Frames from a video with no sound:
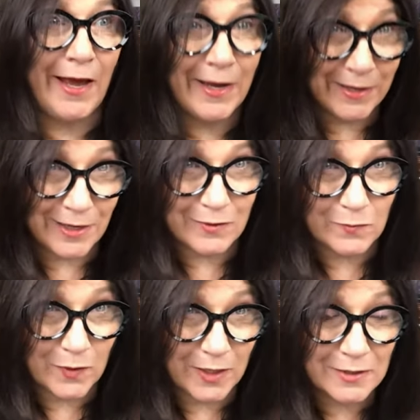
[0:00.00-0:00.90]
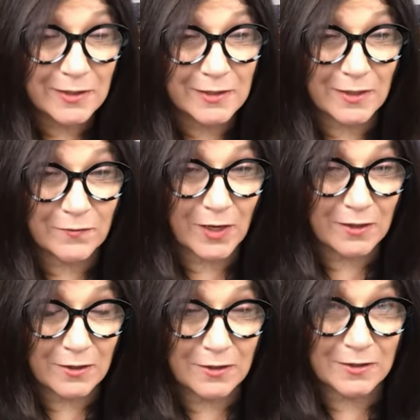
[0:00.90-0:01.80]
I got to run because I've
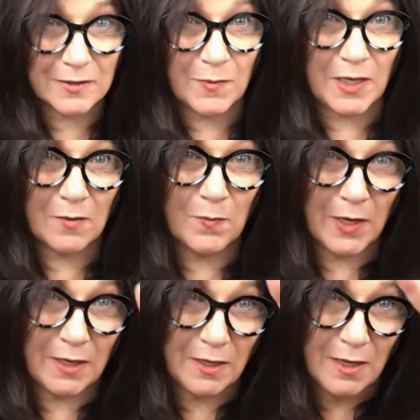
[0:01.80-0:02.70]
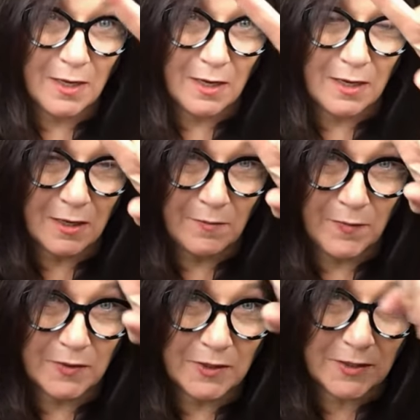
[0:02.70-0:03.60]
got calls to make, but
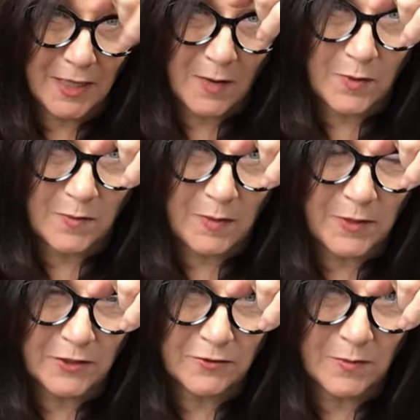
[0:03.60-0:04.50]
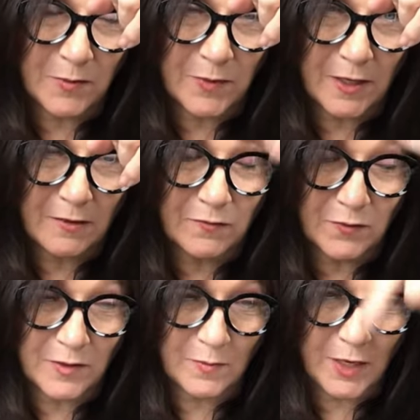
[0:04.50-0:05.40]
um, just tap on my picture up above.
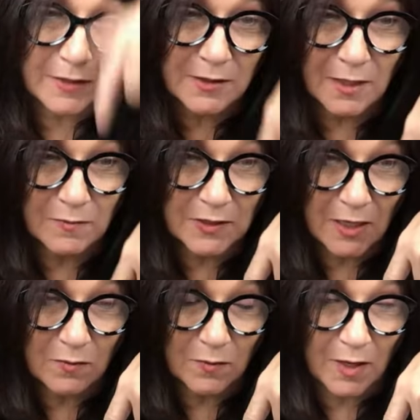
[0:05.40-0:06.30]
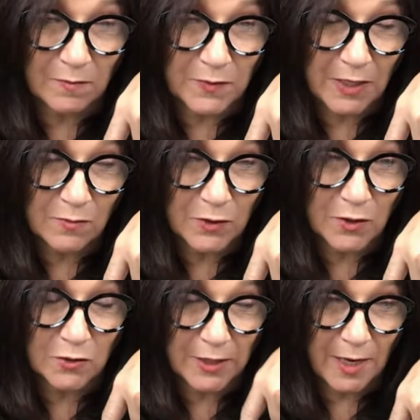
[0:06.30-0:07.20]
When the box comes down up down
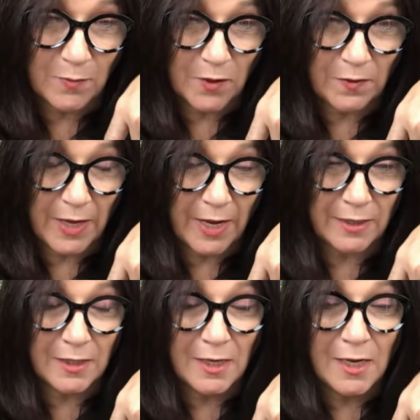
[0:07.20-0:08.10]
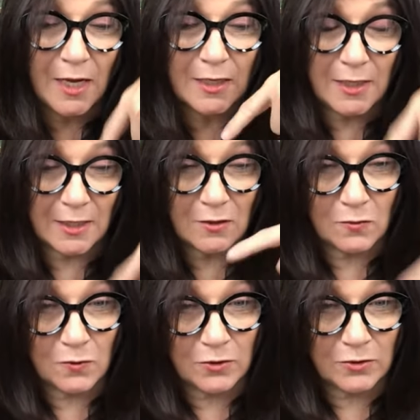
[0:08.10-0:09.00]
below, tap on that. Get it
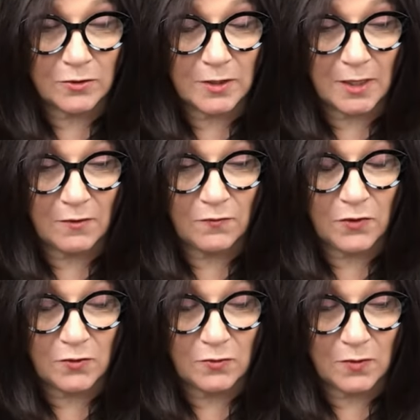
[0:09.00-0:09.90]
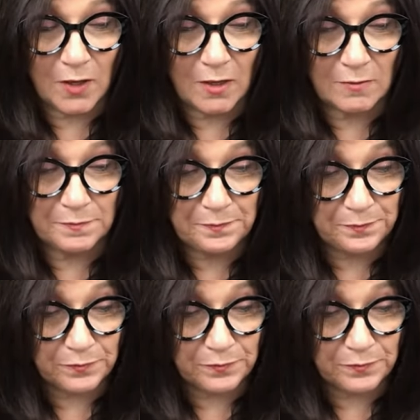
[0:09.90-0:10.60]
ordered. If you um,